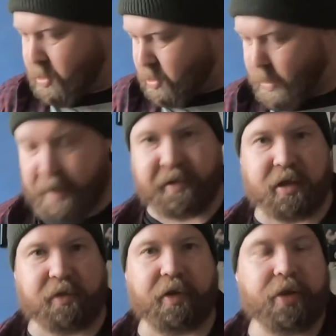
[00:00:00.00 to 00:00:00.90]
Now, how's
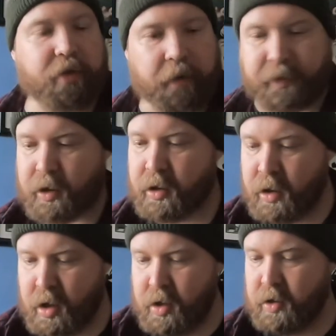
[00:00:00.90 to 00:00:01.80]
this for thrifty?
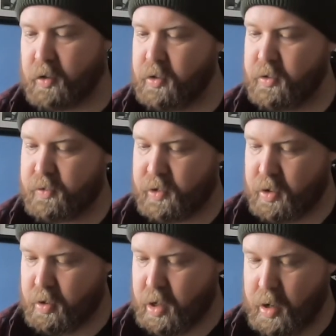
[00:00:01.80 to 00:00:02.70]
You can use
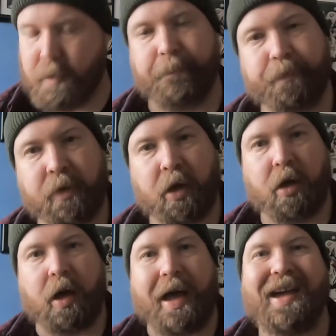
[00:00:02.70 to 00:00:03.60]
your
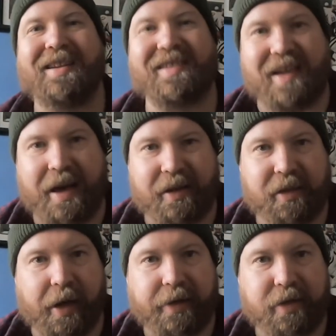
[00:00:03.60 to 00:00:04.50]
hand
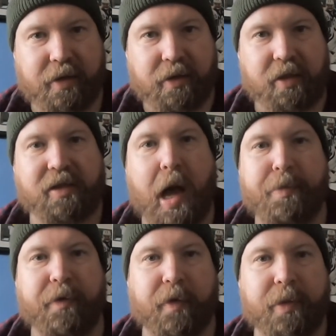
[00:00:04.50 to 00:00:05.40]
sanitizer to stop
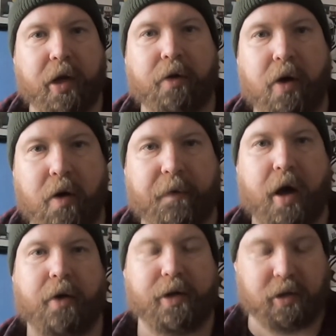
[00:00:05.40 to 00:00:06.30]
you from the
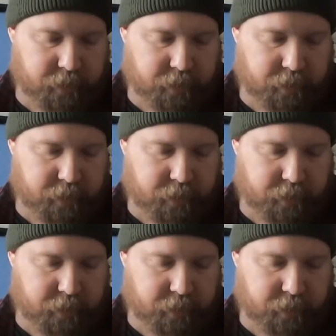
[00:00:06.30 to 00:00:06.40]
coronavirus.